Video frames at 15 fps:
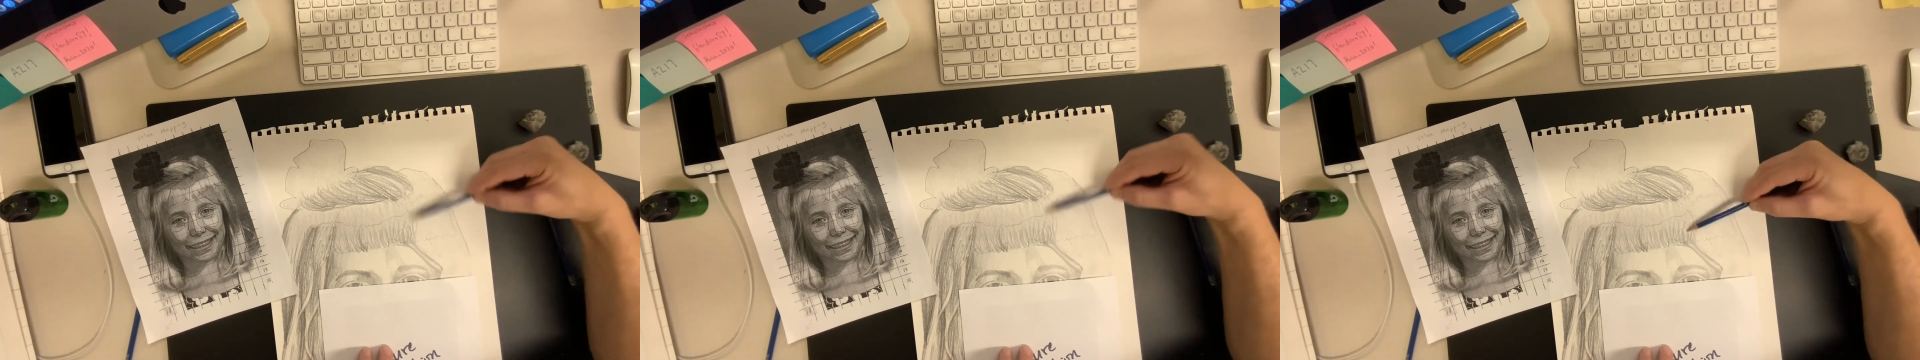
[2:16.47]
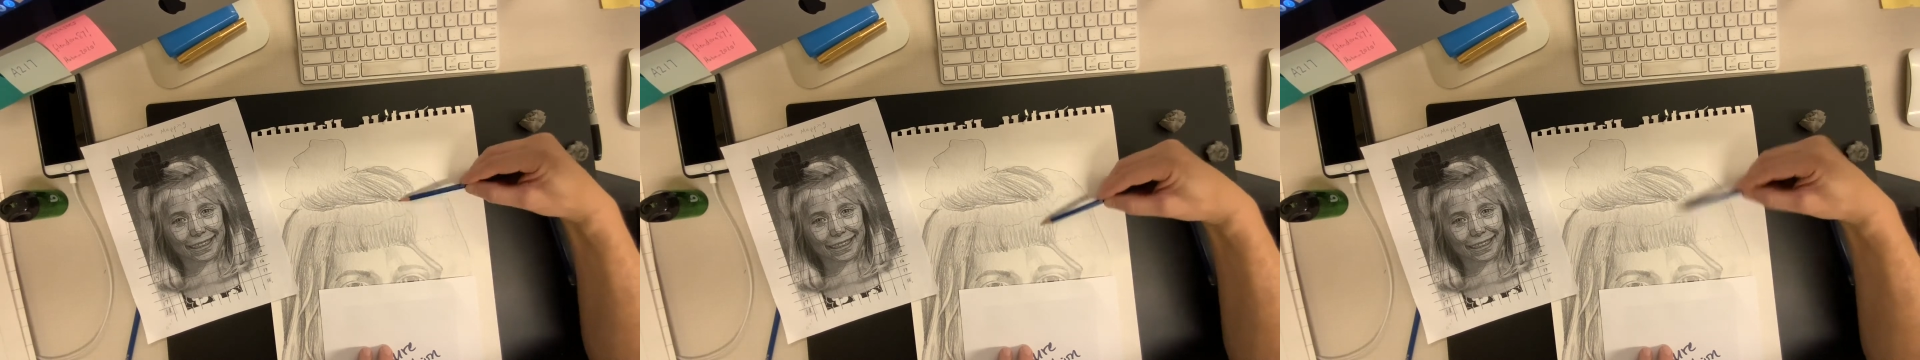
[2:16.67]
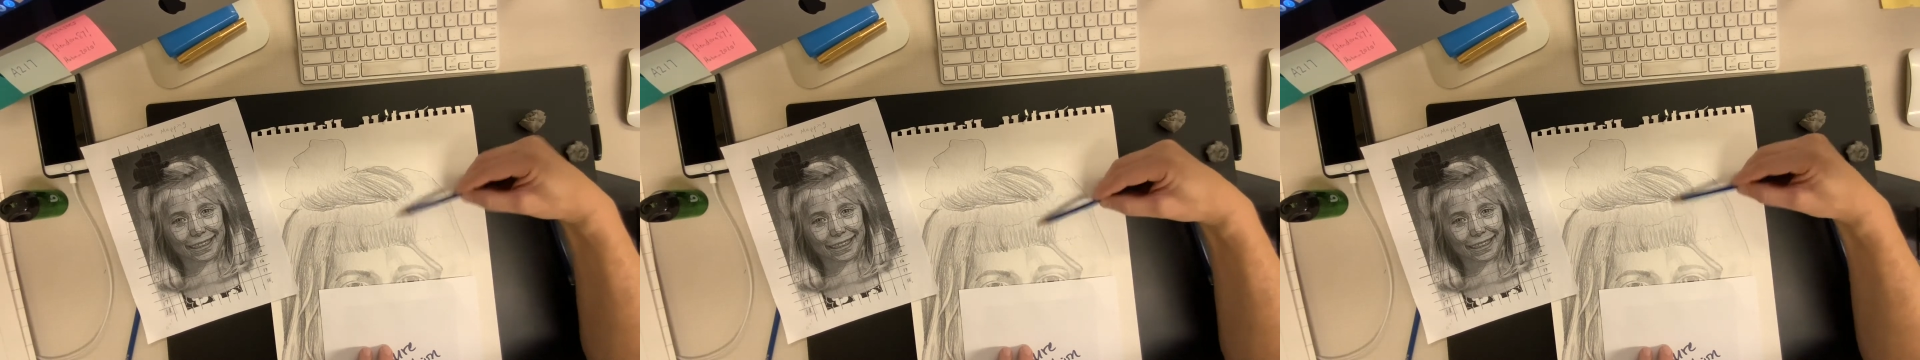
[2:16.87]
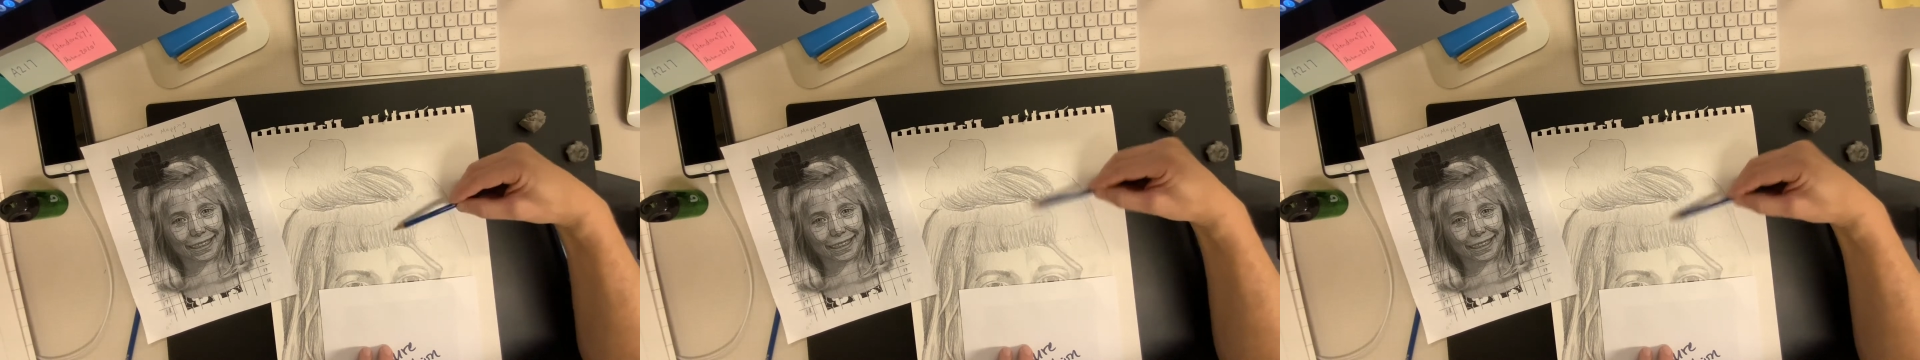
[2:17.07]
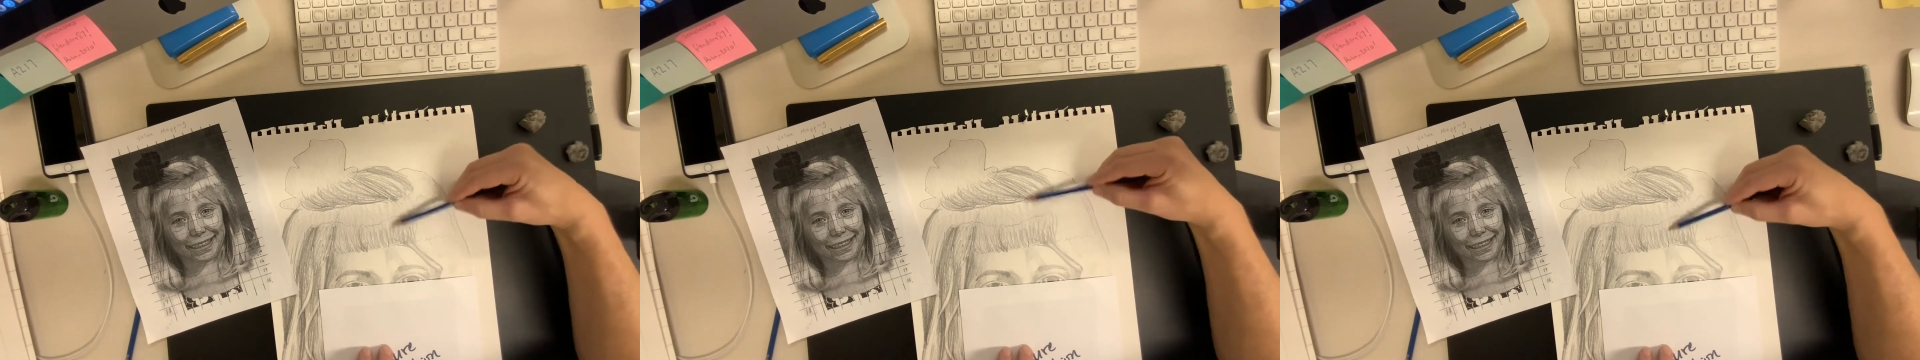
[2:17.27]

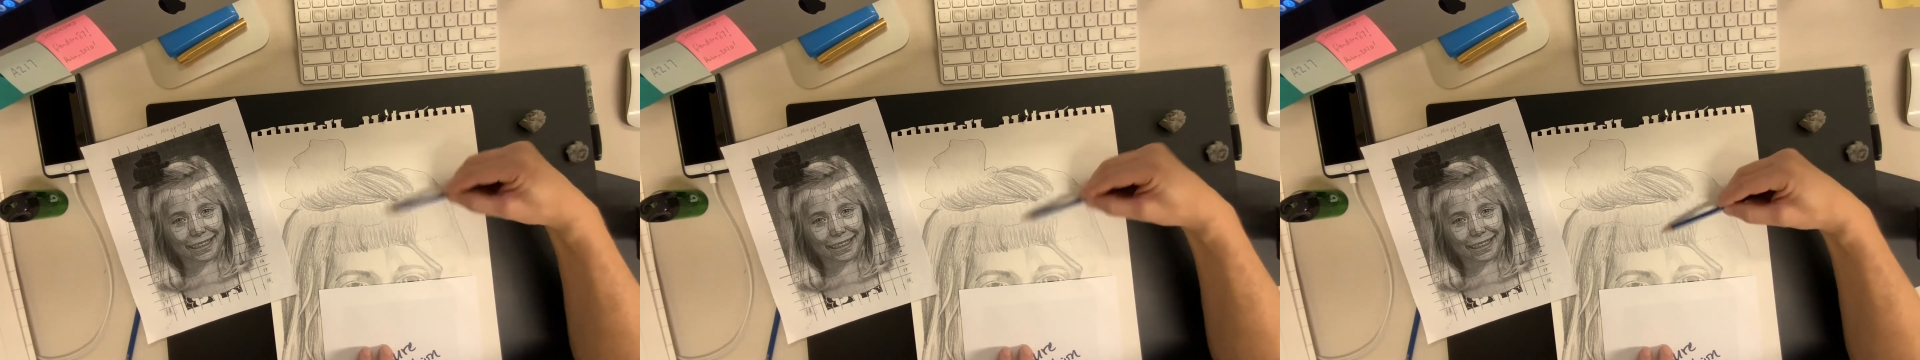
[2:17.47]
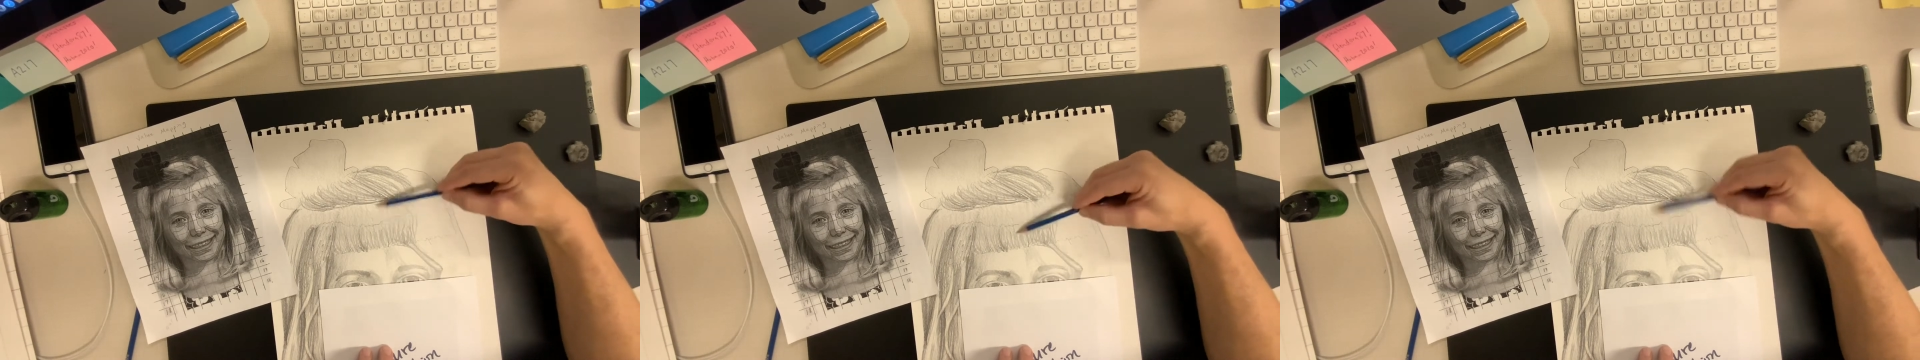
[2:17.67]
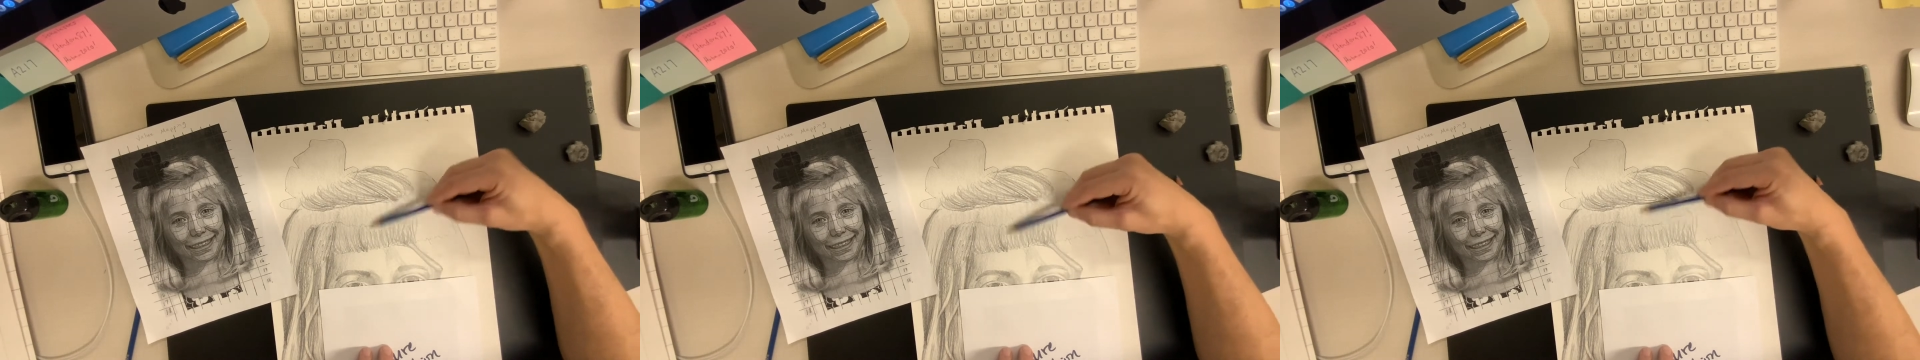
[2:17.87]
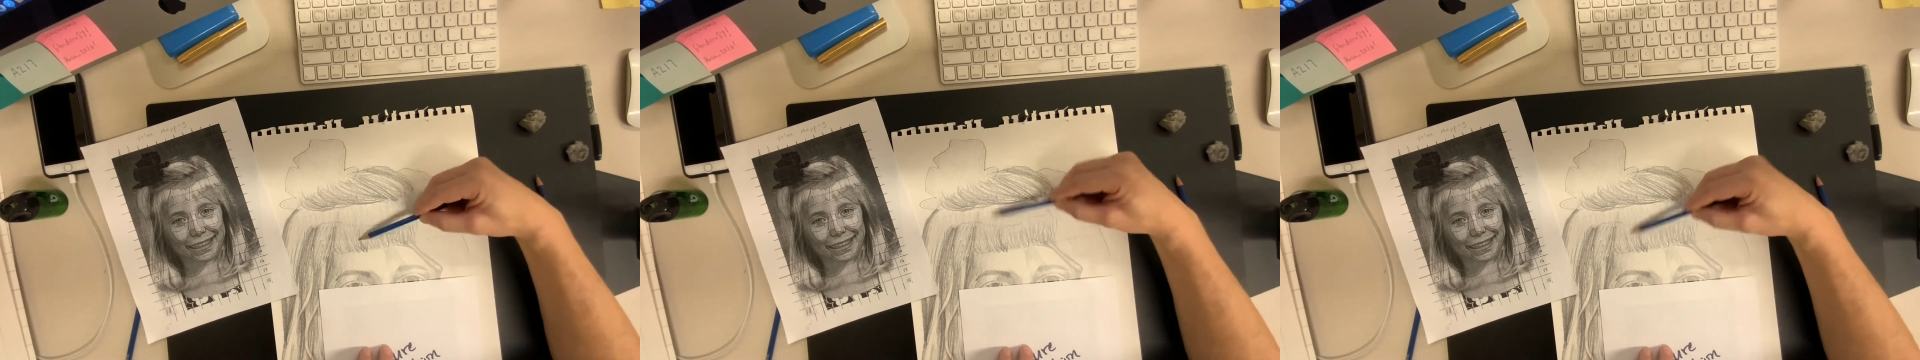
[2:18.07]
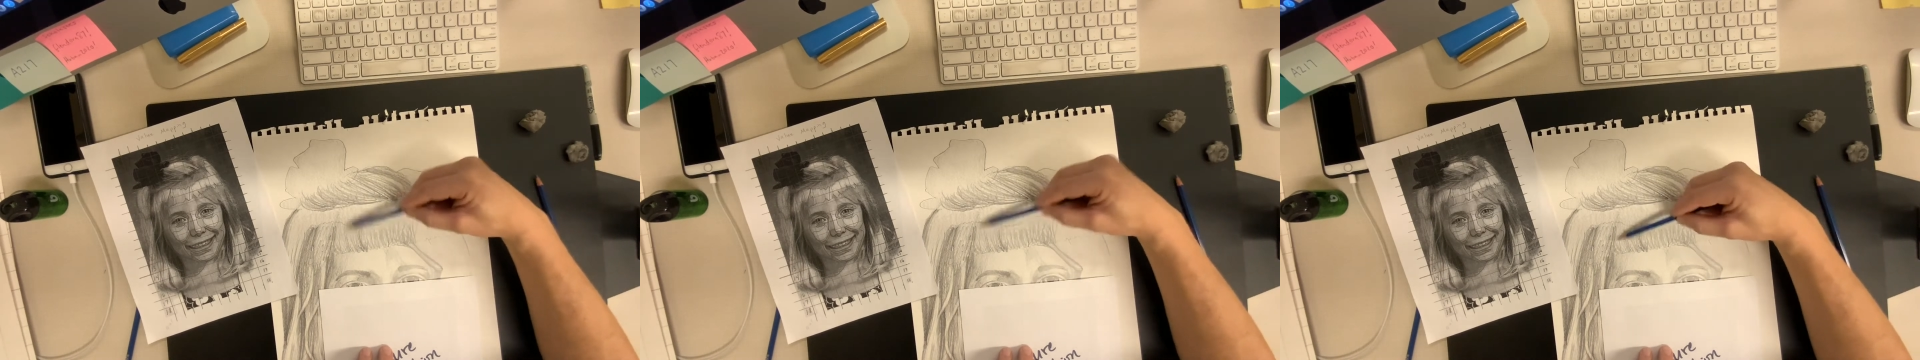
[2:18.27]

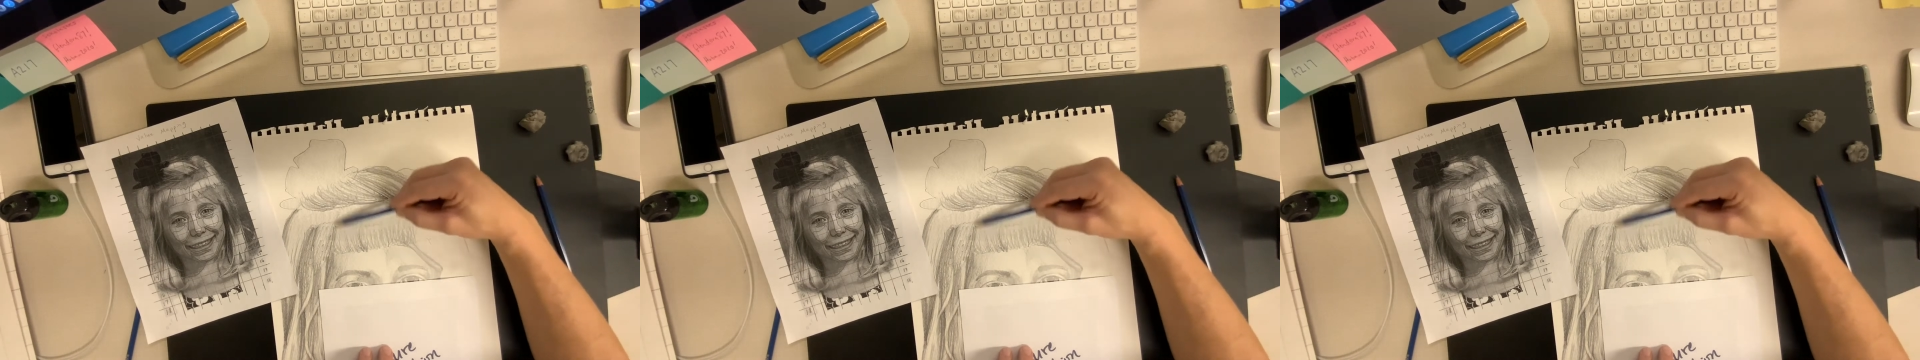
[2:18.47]
Nothing is said.